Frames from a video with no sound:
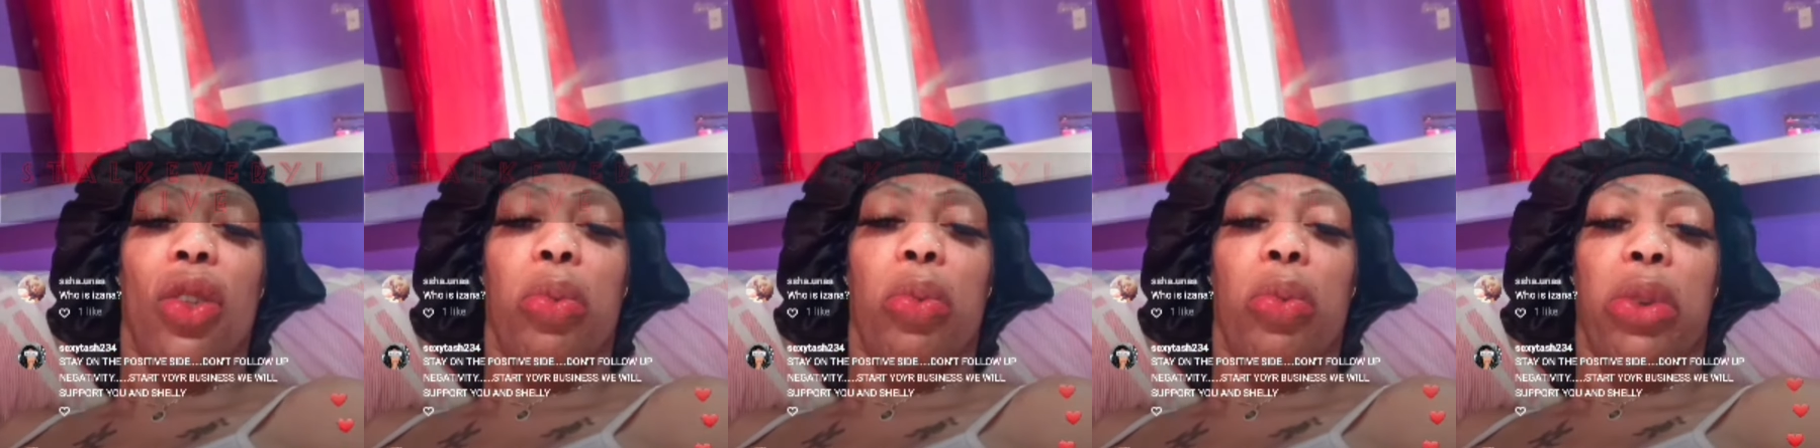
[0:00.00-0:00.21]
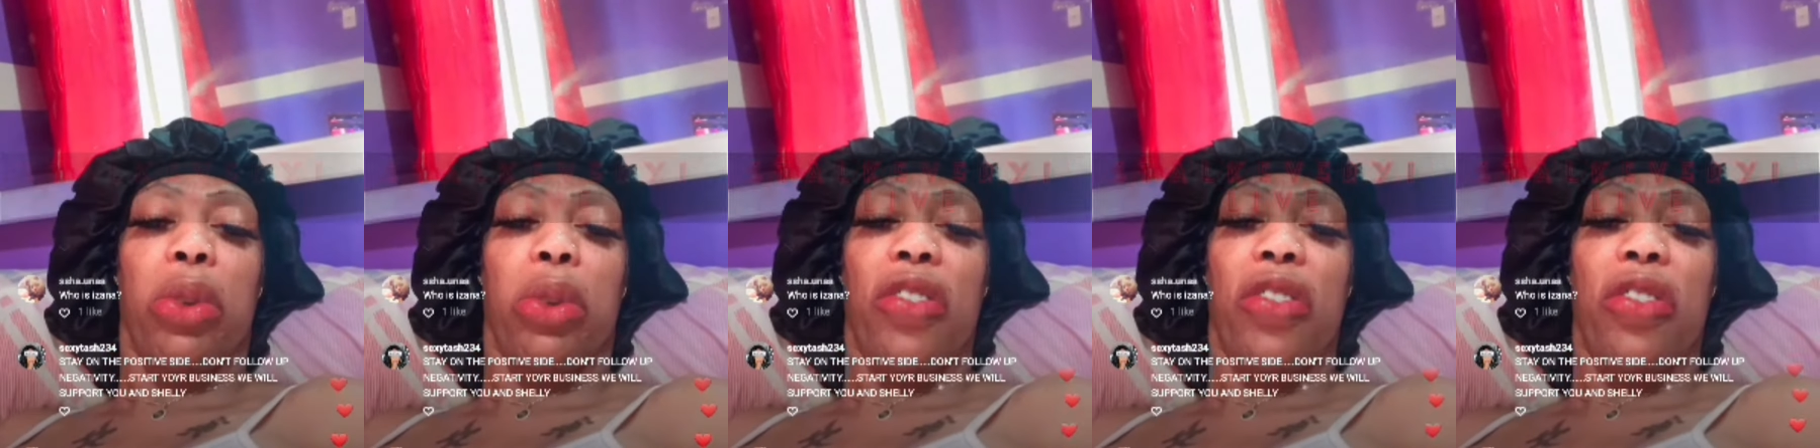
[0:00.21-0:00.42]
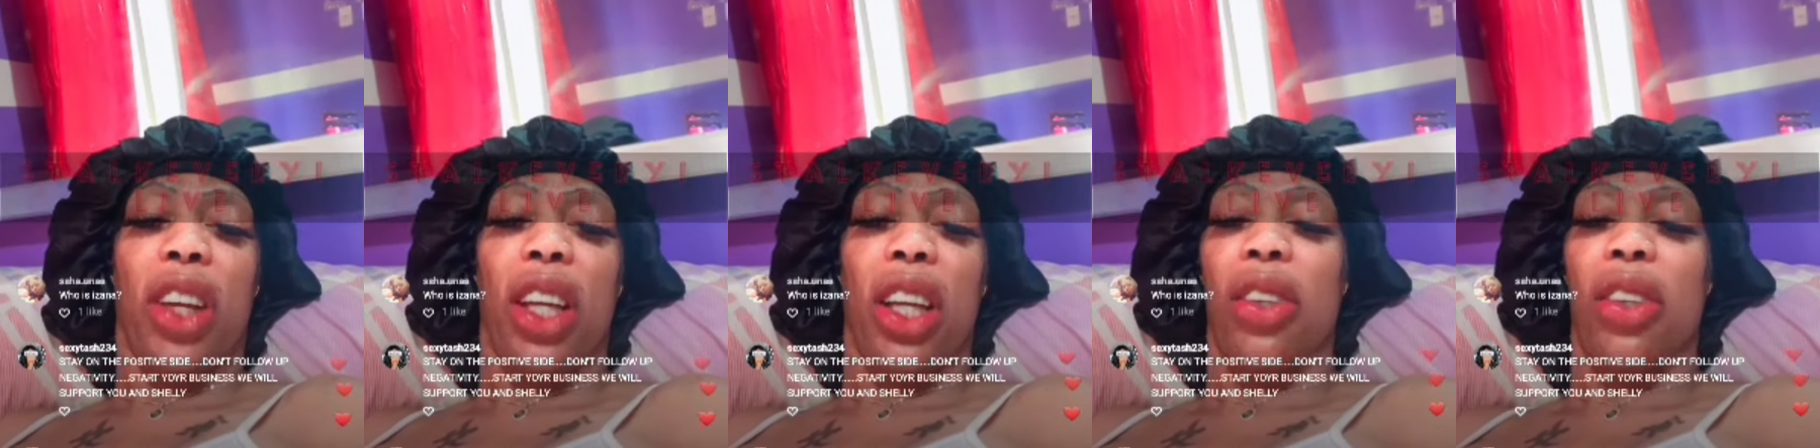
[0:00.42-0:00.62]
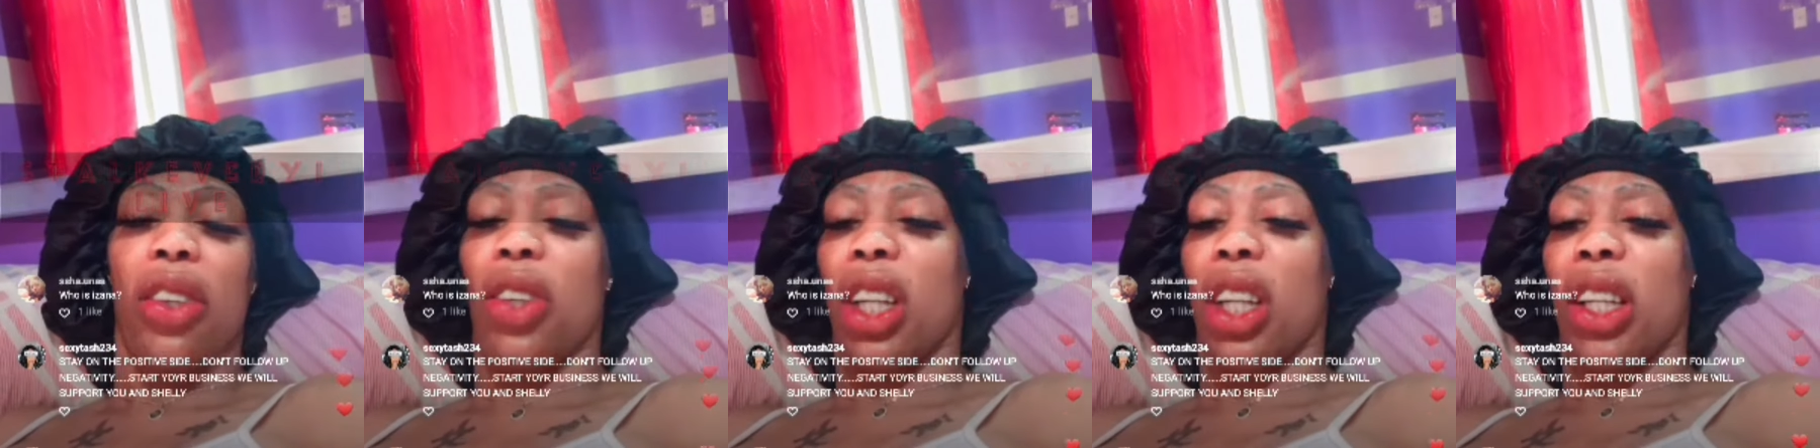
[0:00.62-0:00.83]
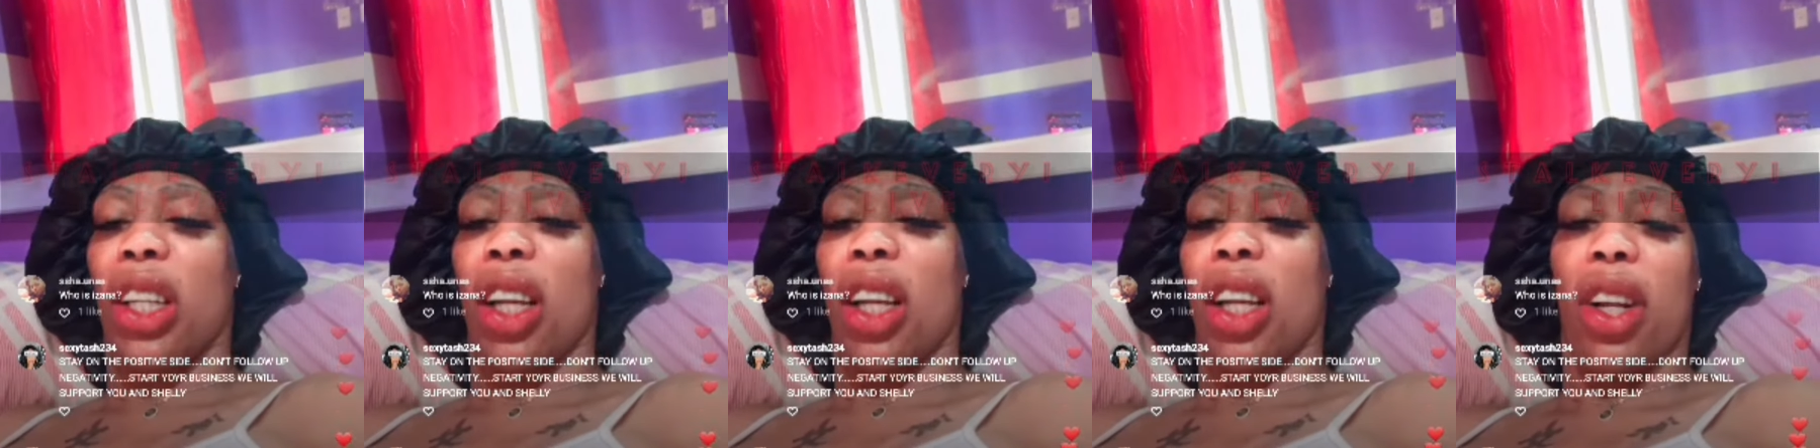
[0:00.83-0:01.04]
brief or you do
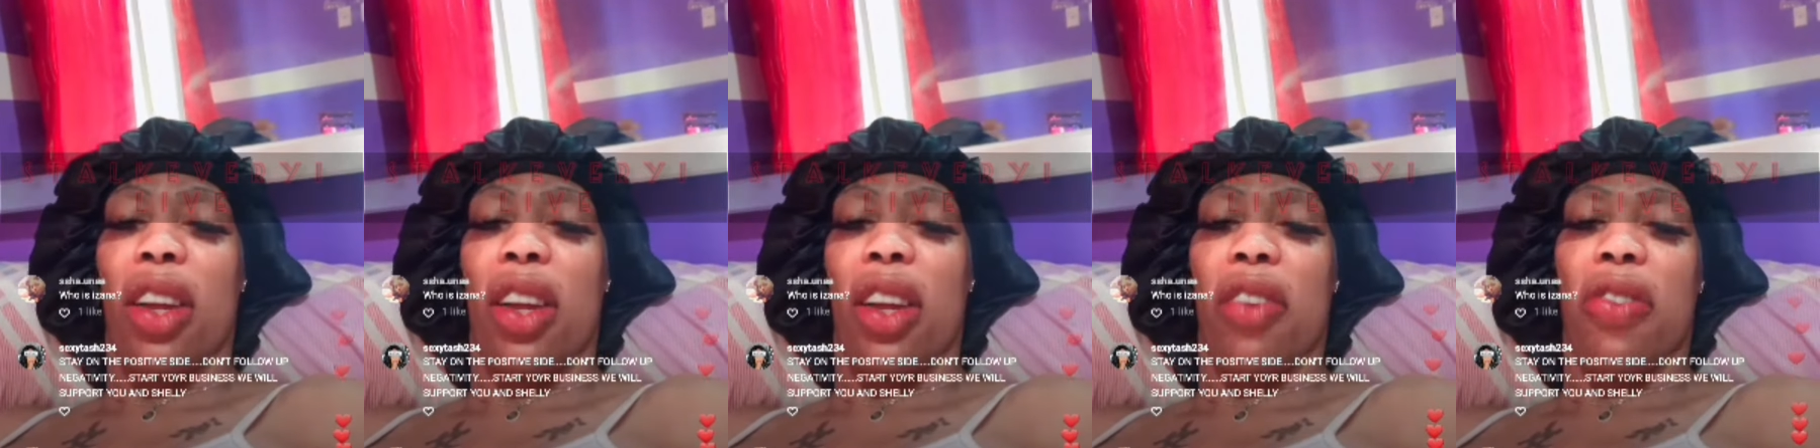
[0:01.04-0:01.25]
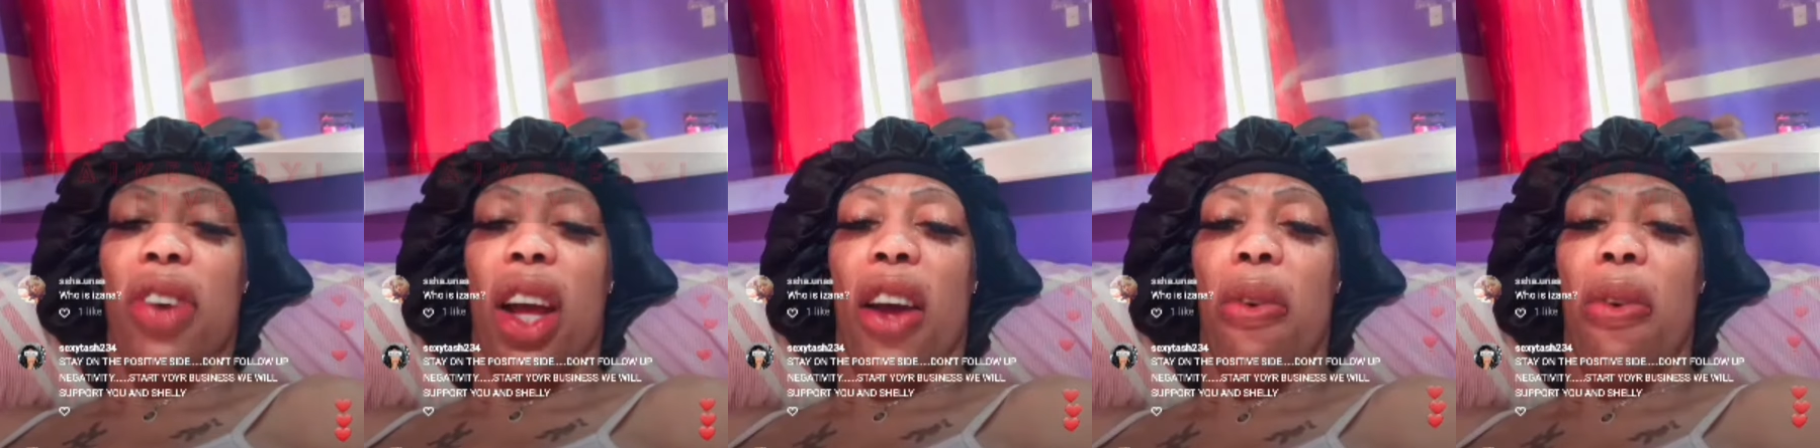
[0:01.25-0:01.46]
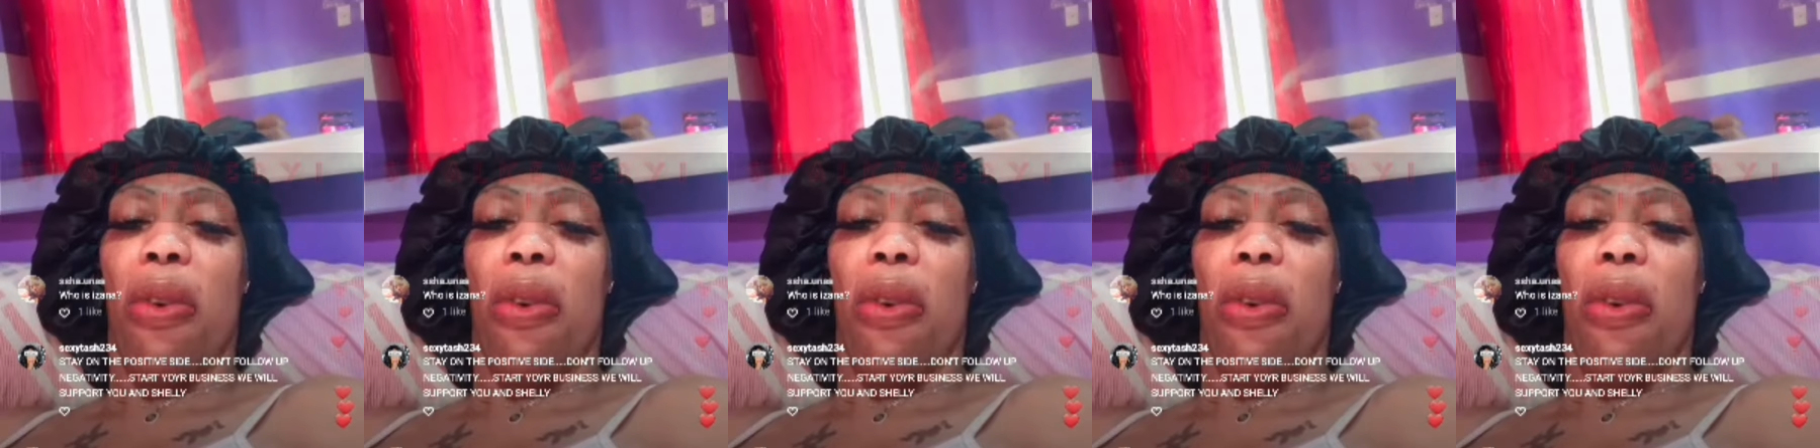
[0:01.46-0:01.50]
that and whatever.